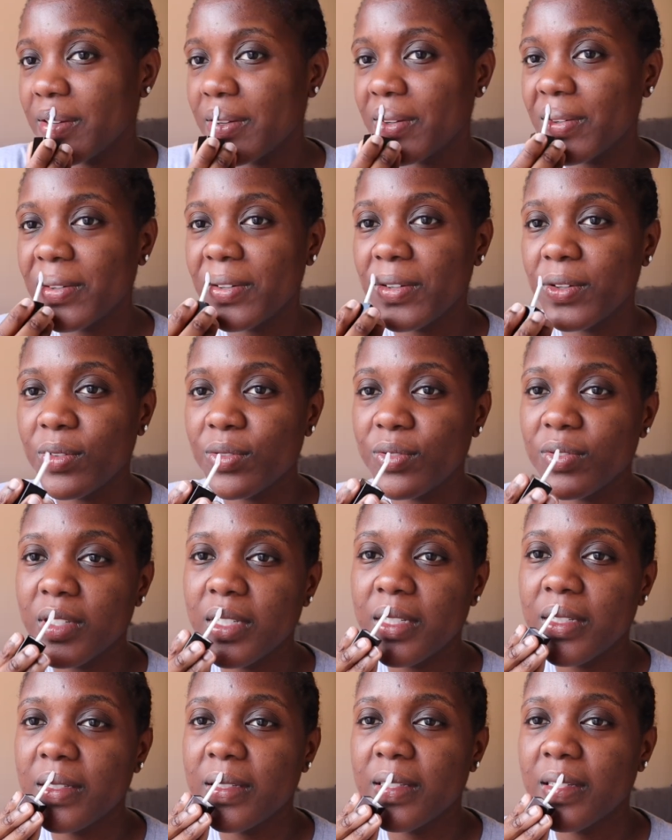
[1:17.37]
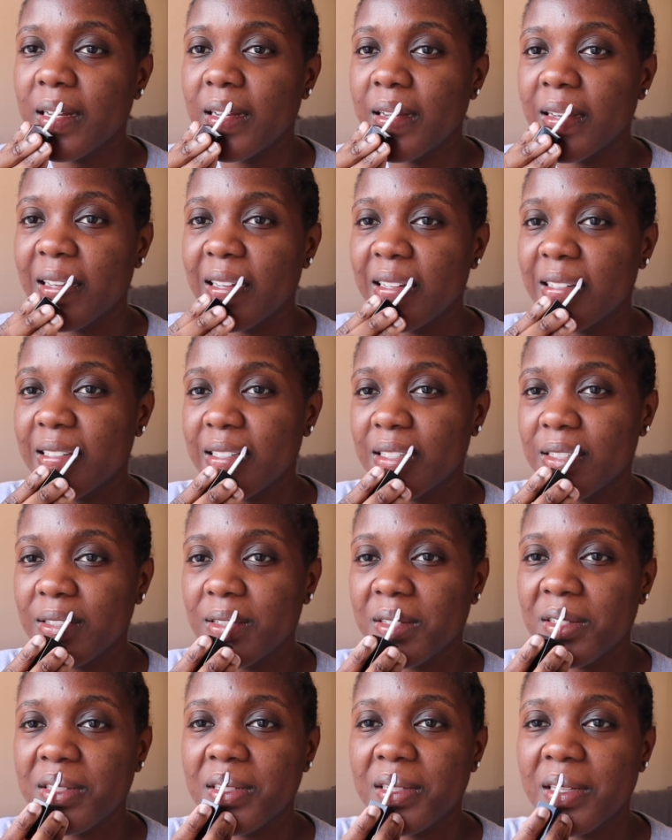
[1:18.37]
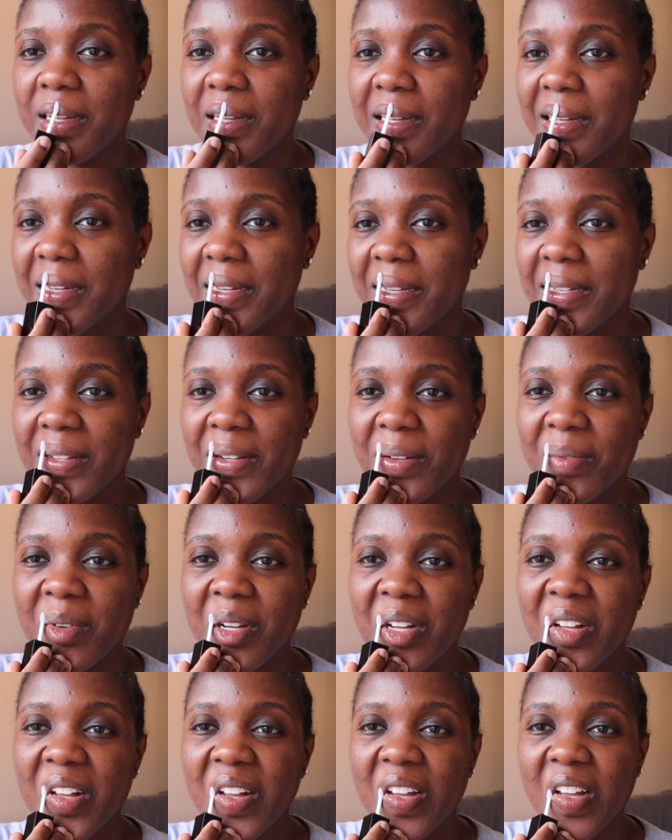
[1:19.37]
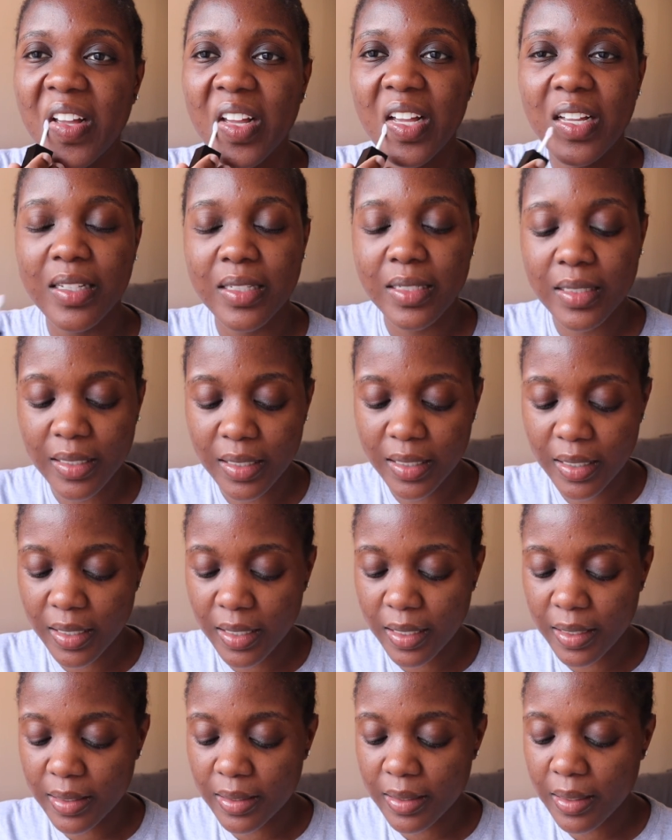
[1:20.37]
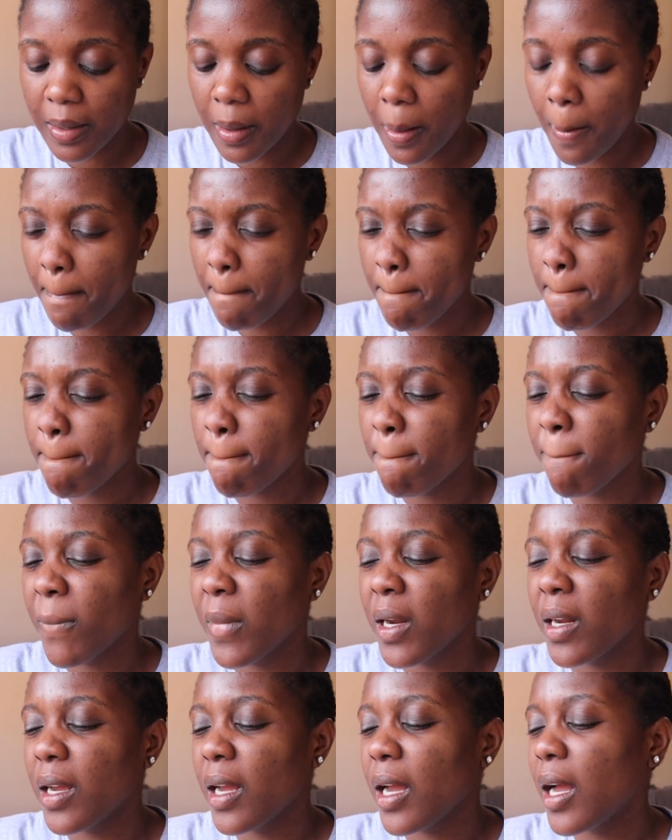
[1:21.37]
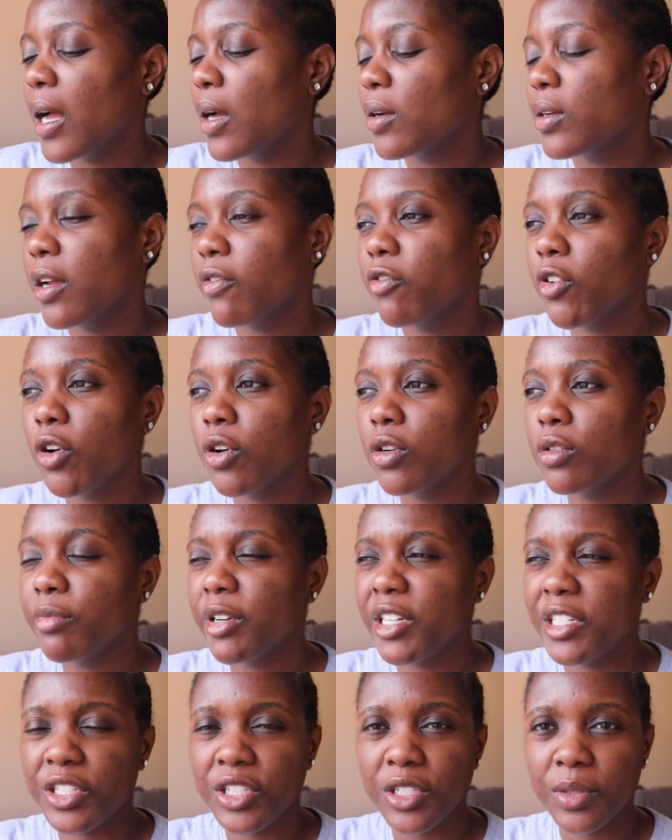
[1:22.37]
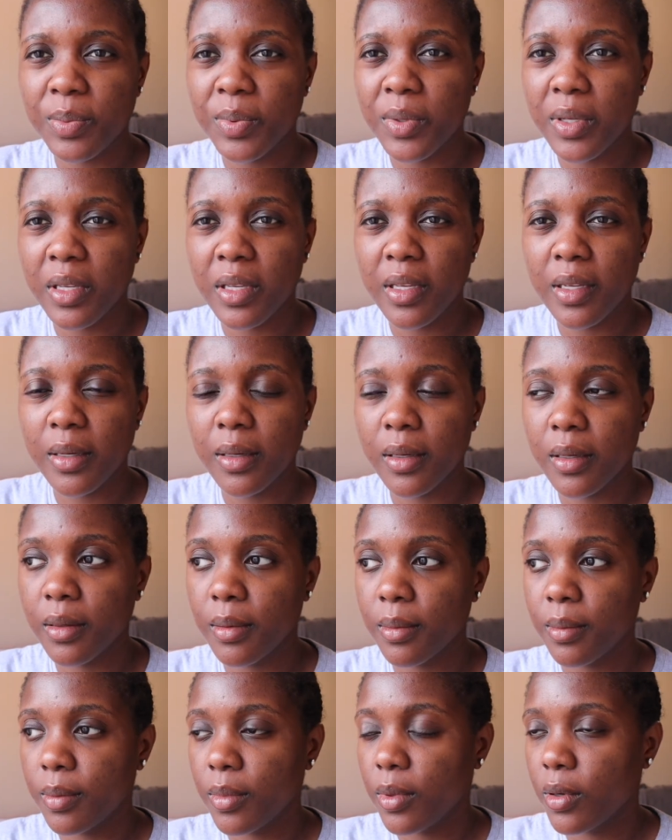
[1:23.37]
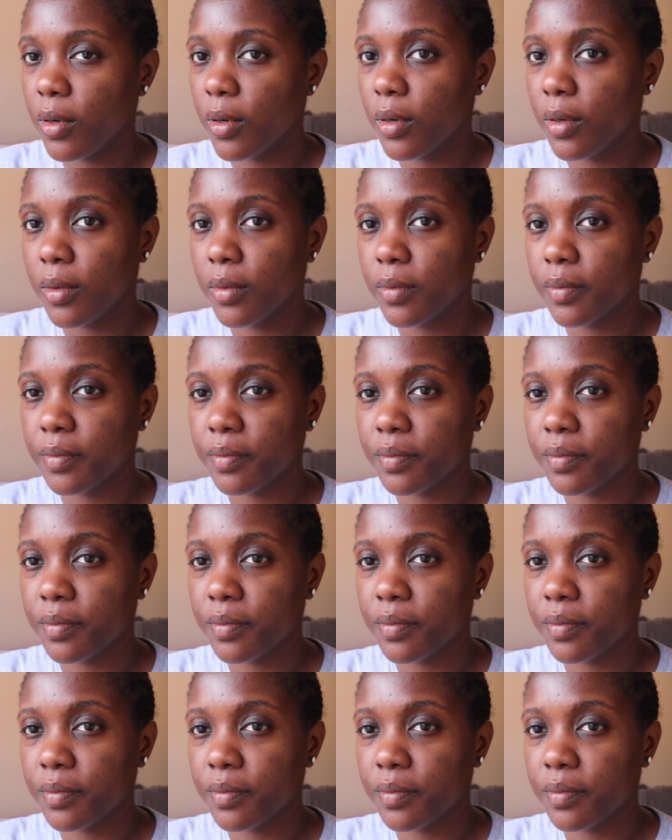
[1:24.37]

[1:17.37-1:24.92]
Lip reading: not COVID, so I guess it's just like normal sickness. I would have called my GP, but